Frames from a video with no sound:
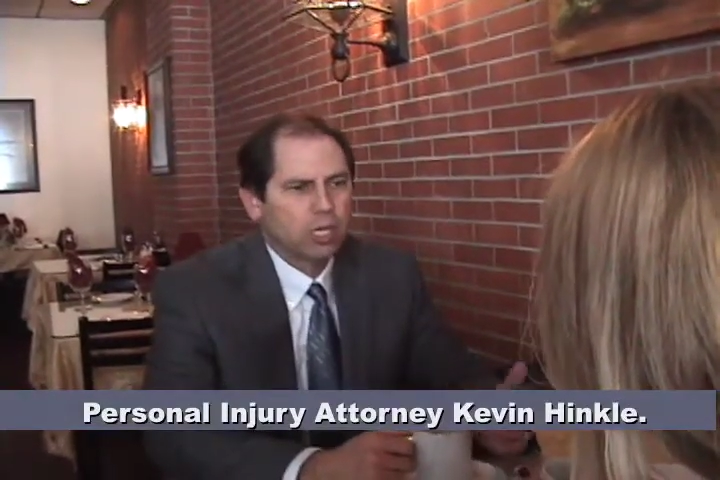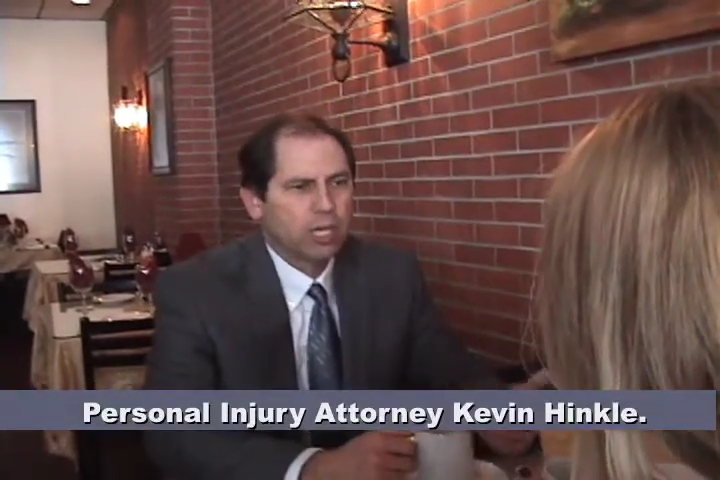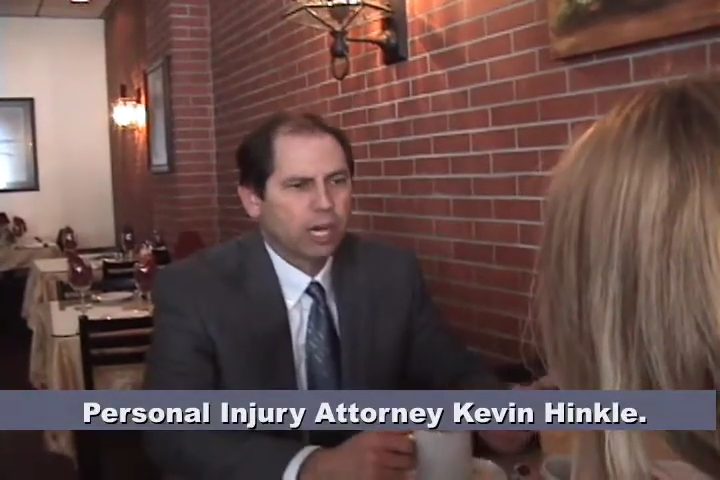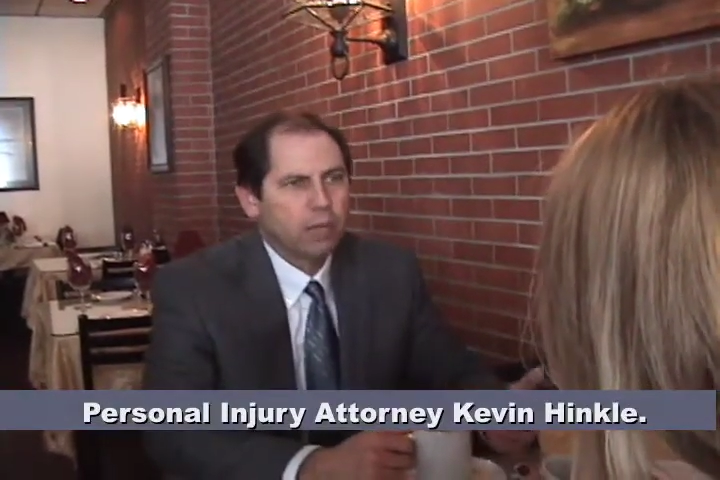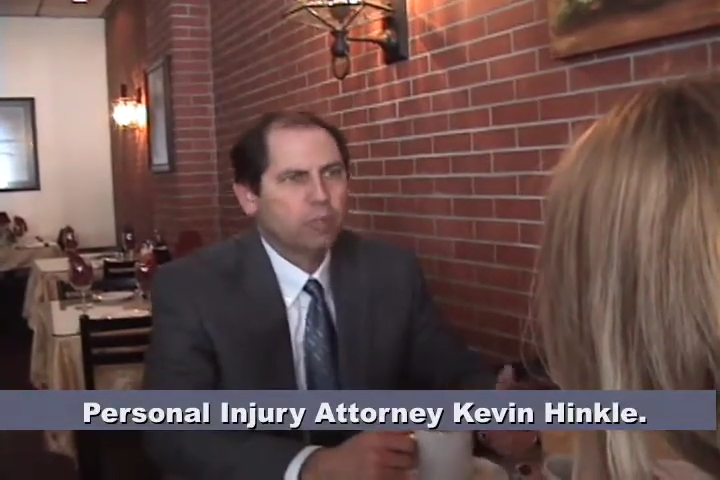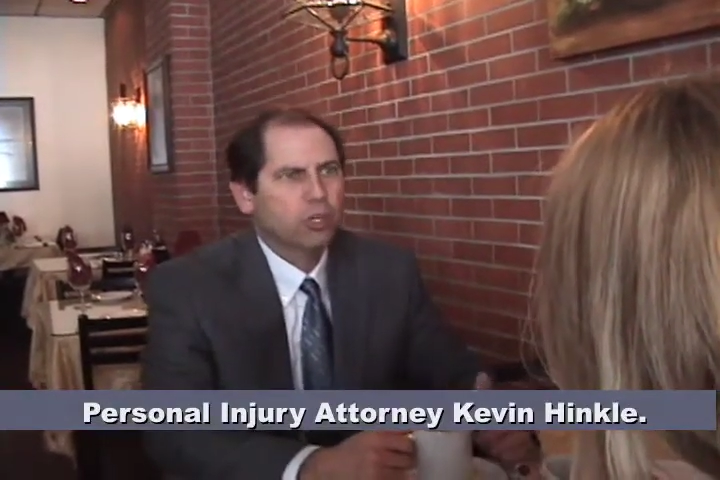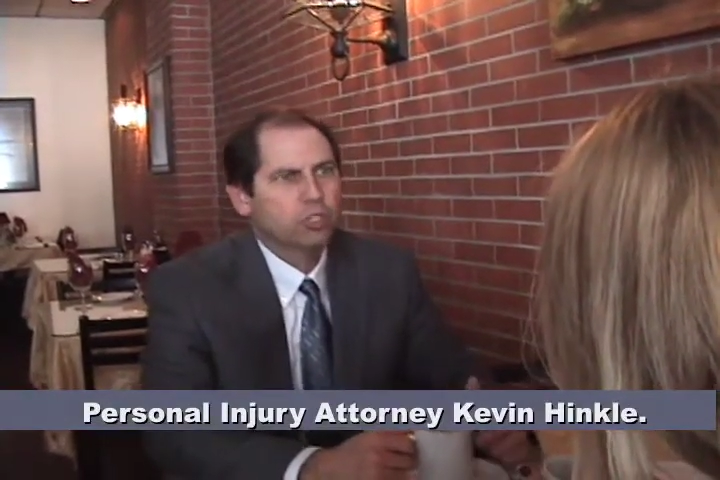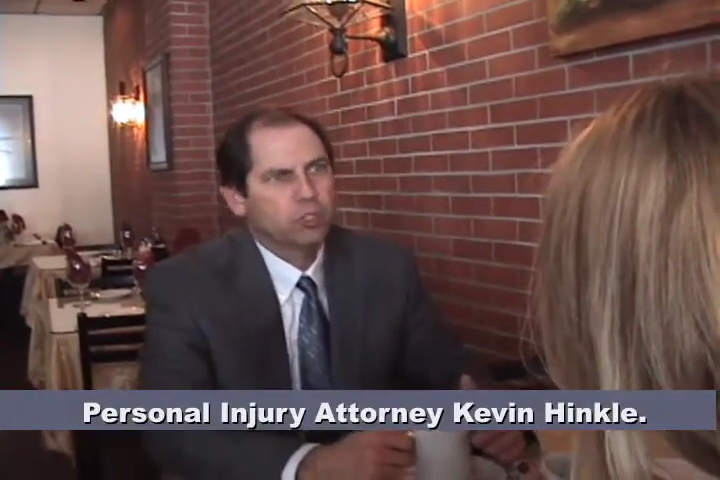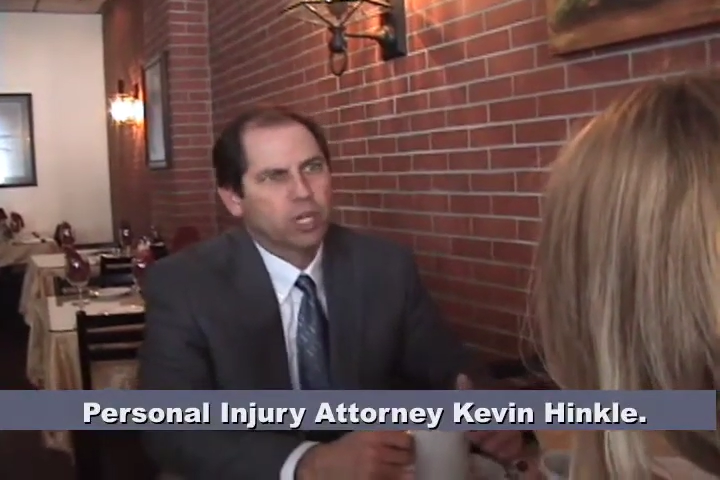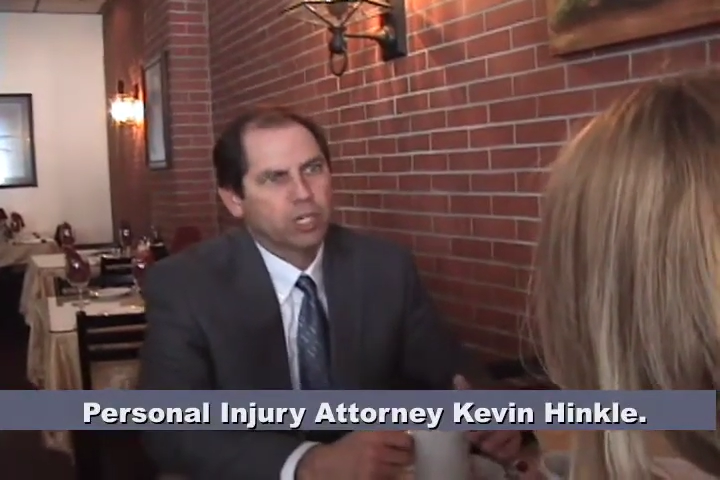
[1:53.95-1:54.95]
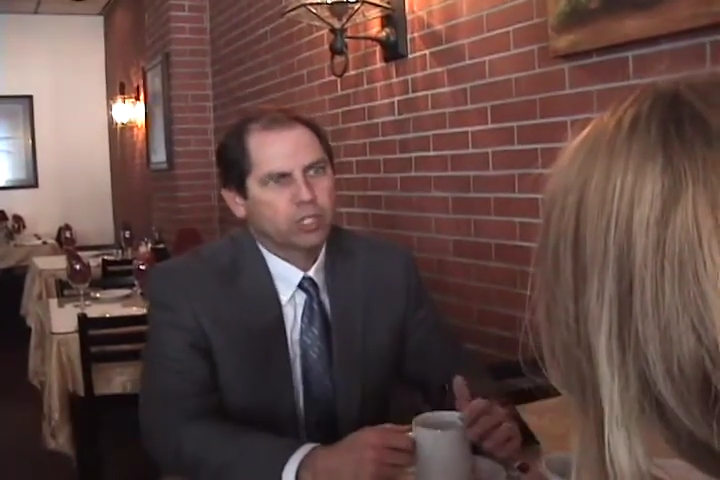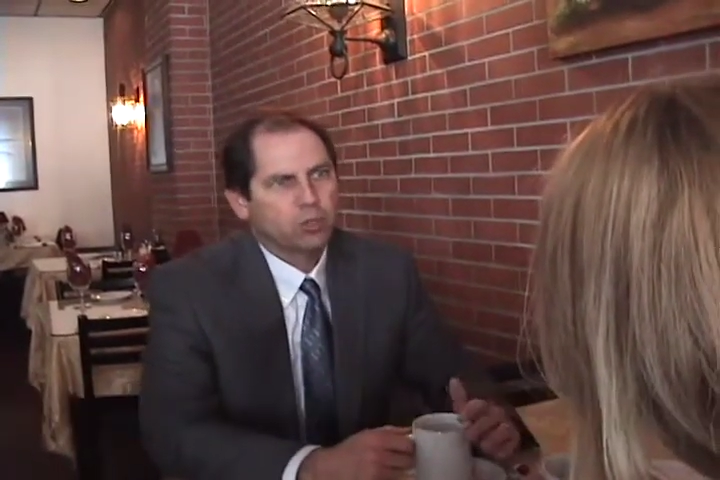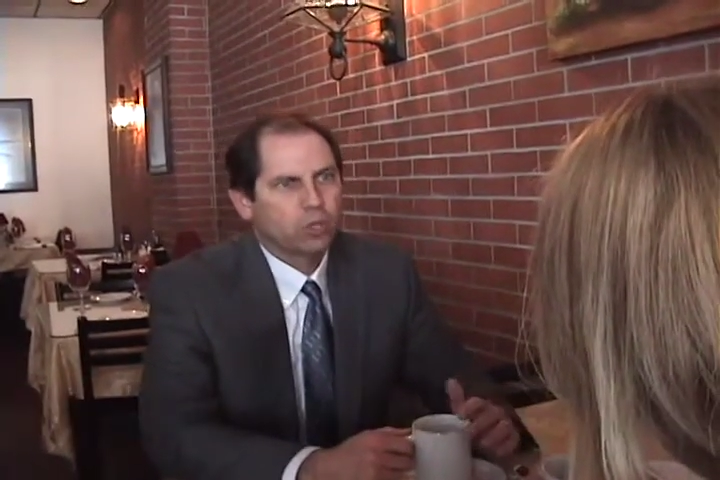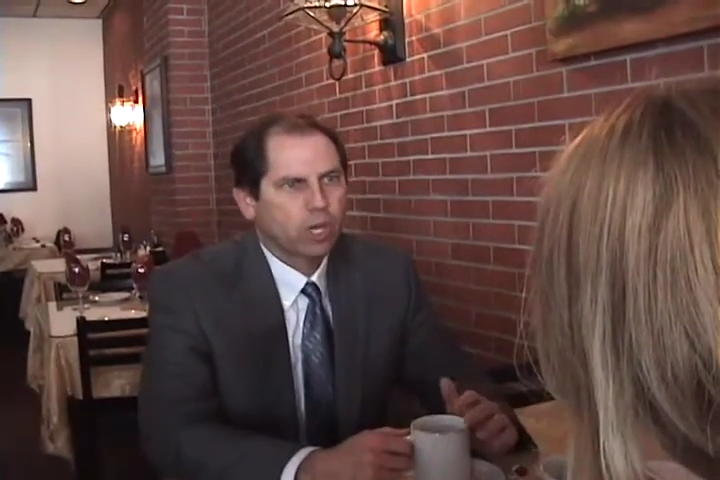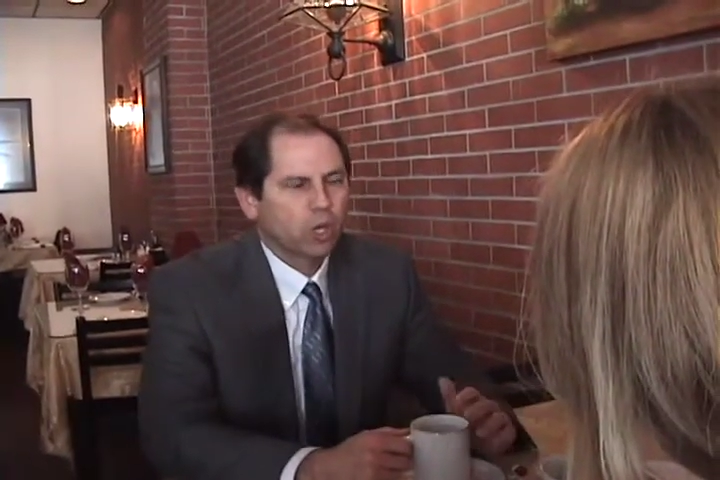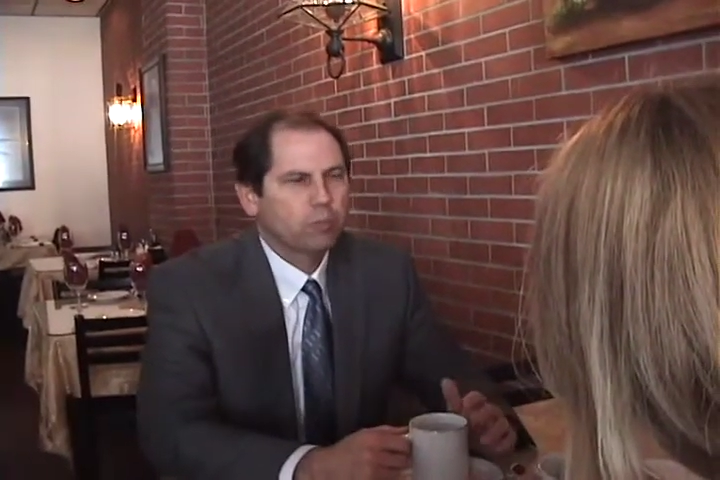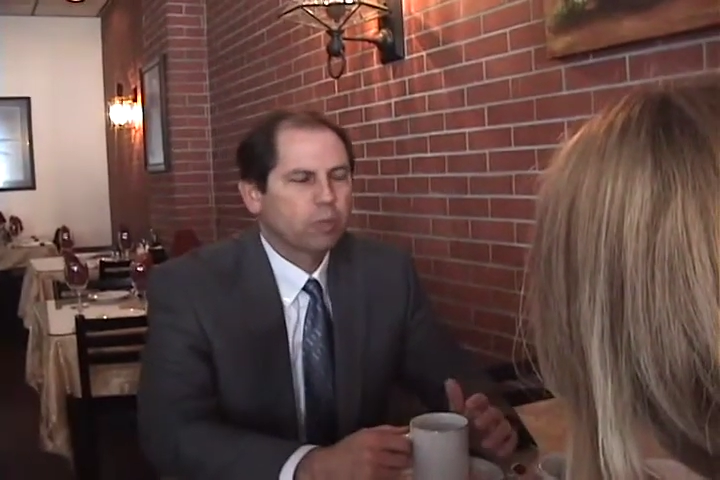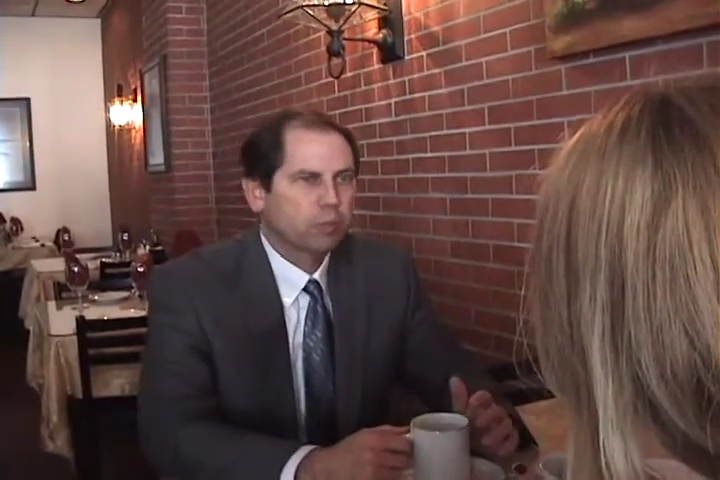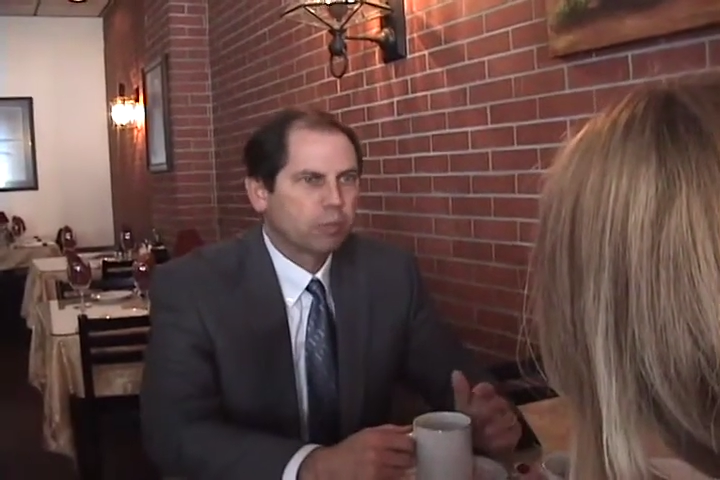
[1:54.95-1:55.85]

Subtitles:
And I'm there to try to help,